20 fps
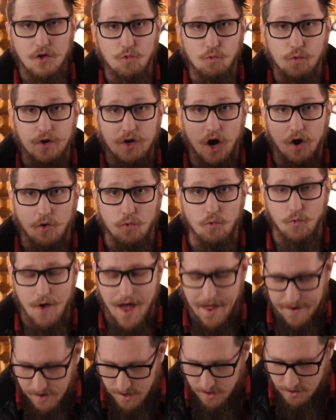We are
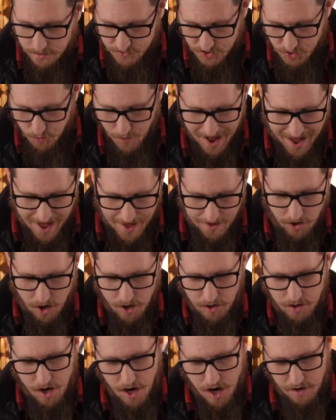ready to add
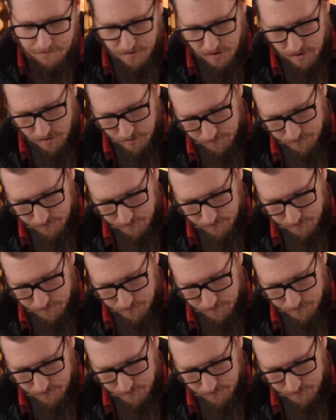our coffee.